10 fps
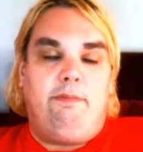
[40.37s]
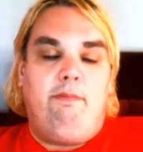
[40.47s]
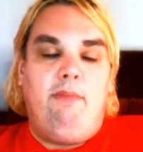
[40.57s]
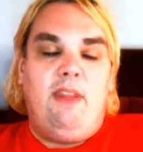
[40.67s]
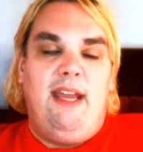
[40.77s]

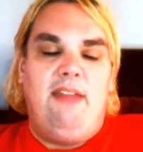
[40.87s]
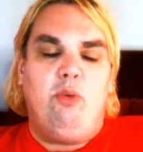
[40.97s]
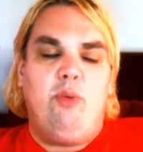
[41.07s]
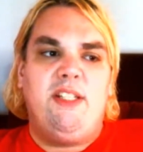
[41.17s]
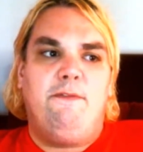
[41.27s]
and the
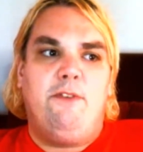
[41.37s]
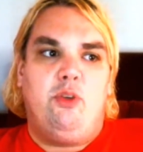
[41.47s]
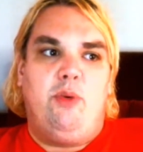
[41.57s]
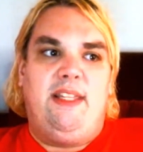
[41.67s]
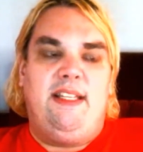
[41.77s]
reason for
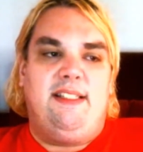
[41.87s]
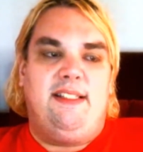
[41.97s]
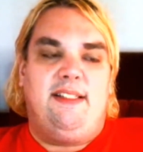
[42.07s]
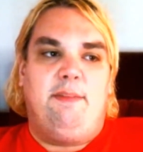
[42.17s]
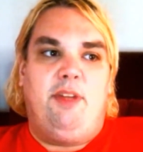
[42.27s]
doing this is
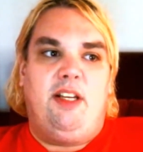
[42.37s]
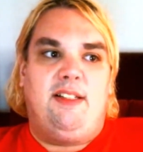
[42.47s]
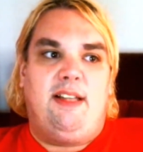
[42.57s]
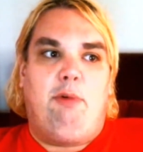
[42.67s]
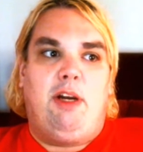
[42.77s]
simply because
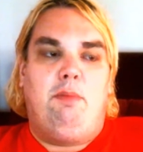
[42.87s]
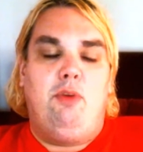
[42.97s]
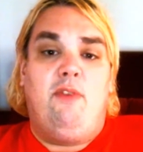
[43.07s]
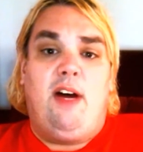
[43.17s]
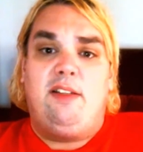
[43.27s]
I want to
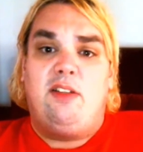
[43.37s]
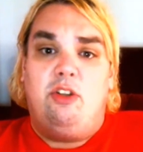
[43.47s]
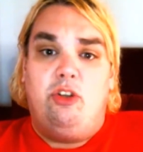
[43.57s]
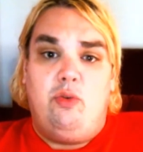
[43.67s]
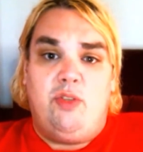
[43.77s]
move on to the
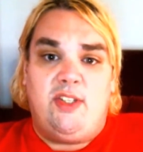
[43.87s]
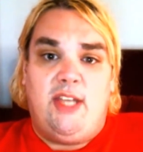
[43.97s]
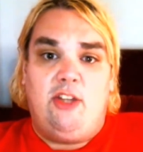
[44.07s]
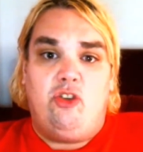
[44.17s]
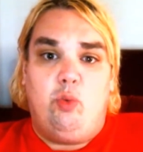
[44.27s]
new
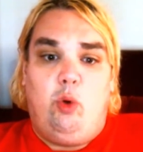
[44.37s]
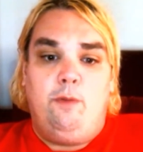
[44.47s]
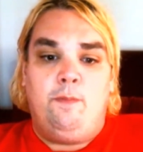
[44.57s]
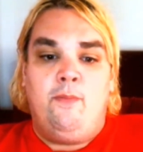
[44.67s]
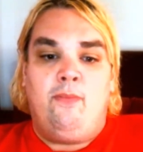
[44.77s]
schedule.
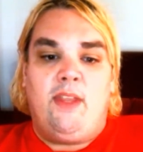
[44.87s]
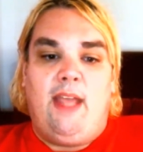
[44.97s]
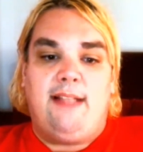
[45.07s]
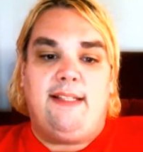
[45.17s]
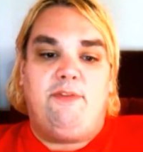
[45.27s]

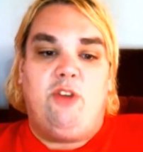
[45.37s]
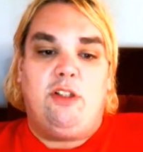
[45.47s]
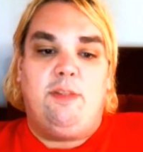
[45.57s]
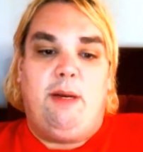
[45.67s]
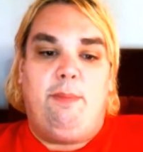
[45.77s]
As I've talked
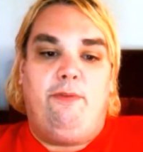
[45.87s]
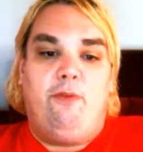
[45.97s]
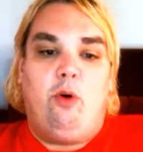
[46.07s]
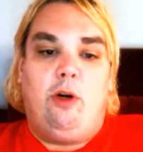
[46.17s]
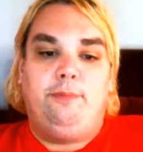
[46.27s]
about
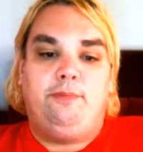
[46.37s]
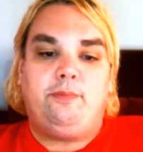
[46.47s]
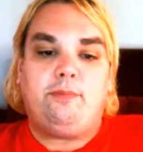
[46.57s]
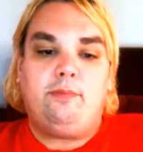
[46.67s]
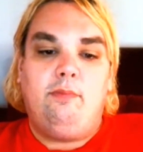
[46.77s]
before,
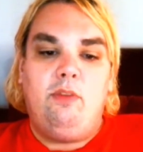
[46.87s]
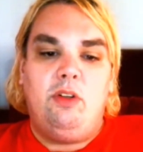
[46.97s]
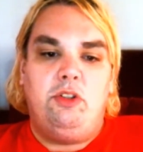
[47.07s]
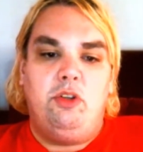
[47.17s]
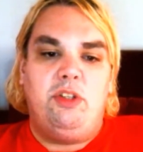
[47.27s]

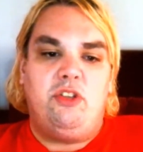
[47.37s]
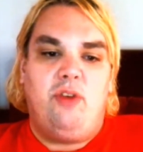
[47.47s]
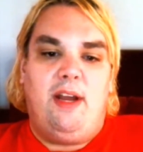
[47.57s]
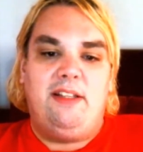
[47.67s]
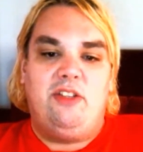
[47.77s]
due to
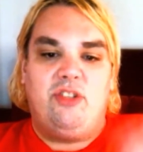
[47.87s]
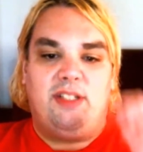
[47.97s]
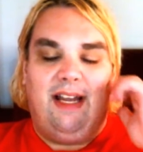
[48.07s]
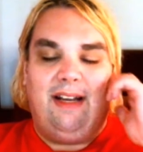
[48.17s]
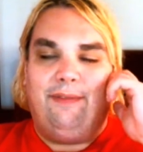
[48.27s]
trying to just
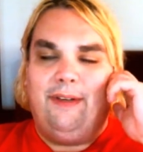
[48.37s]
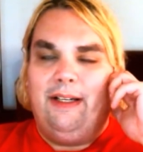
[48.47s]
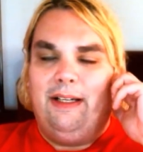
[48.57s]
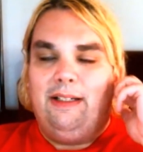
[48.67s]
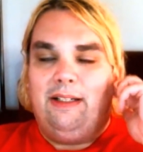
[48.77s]
kind of
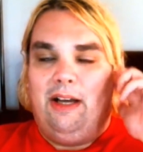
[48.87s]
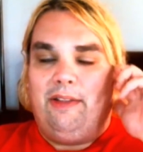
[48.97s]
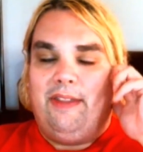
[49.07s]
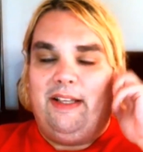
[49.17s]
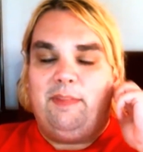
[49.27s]
cut
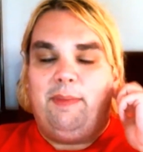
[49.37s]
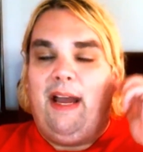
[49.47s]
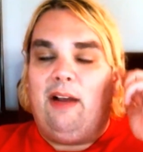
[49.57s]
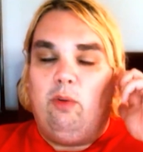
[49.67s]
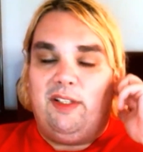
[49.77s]
things
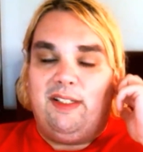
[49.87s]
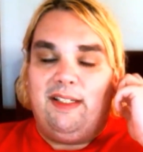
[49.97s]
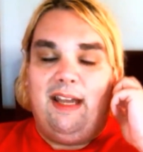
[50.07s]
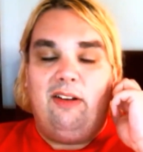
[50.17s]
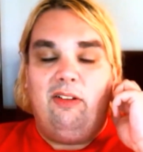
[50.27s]
back once
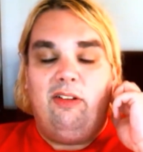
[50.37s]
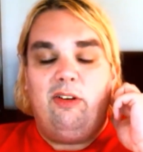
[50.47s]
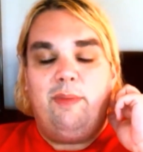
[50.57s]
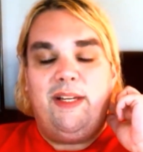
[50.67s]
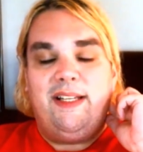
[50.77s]
again a little bit